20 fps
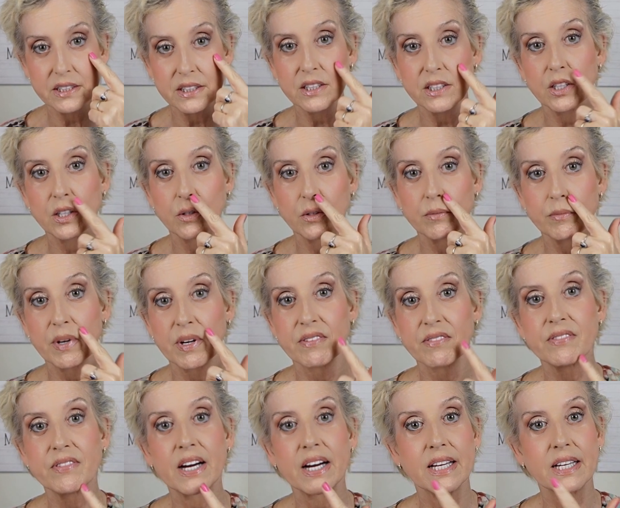you know, my
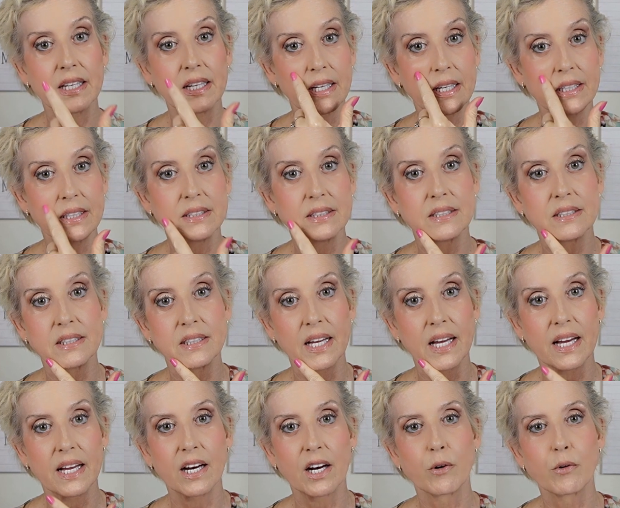fine lines and
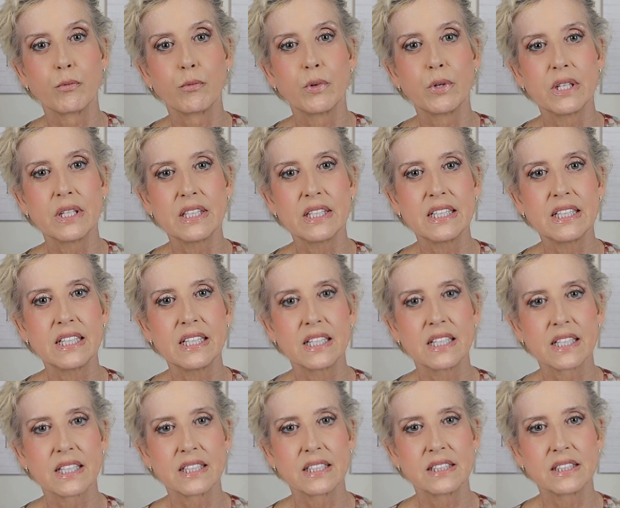that, I really need
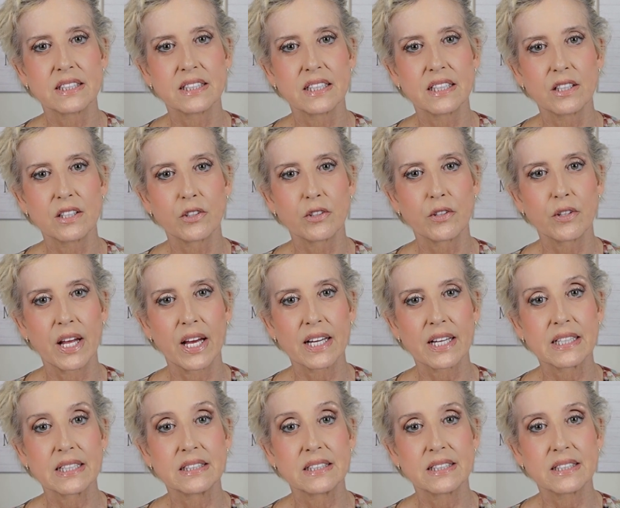a concealer that
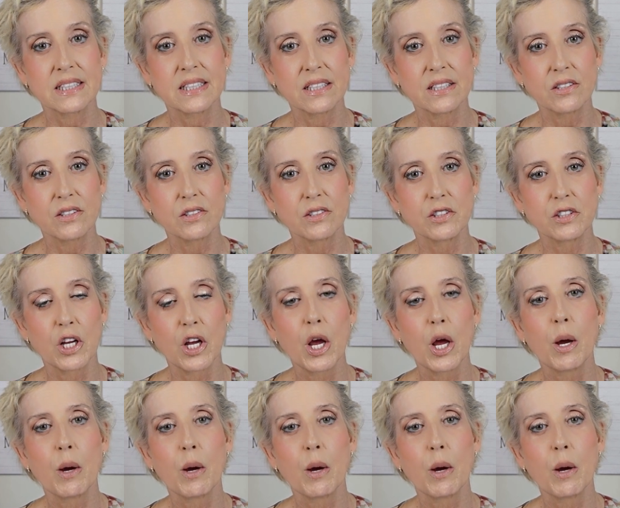conceals